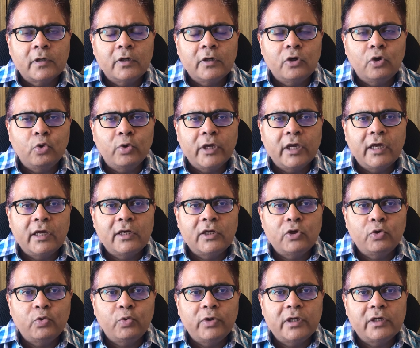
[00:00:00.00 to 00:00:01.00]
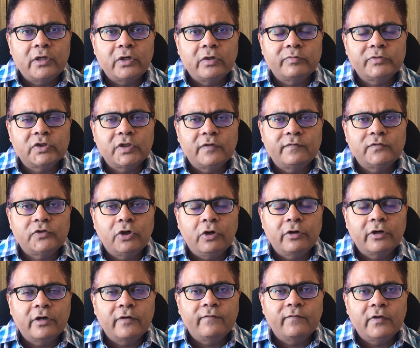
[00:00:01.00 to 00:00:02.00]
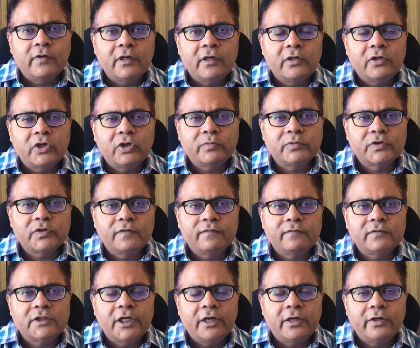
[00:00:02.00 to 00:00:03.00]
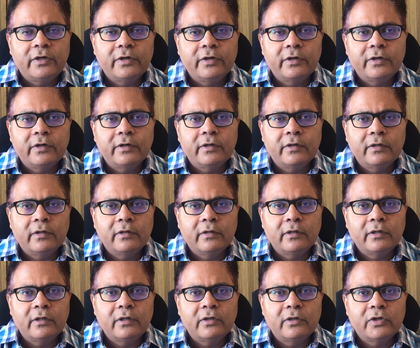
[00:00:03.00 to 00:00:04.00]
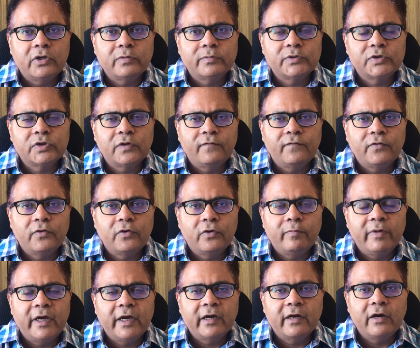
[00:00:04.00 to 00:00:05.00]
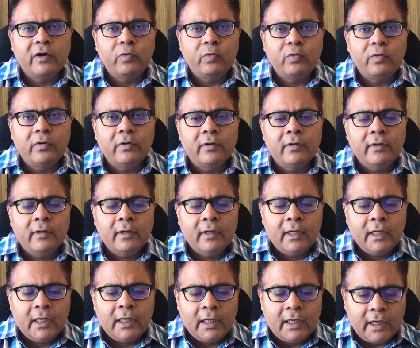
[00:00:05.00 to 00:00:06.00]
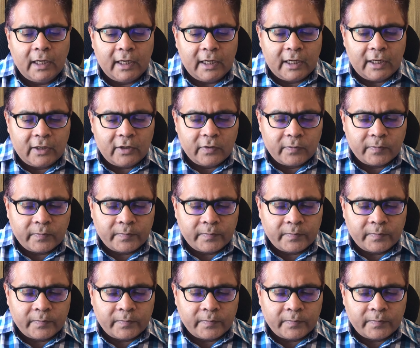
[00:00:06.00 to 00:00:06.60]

locate you in terms of geography, in terms of gender, in terms of your background. And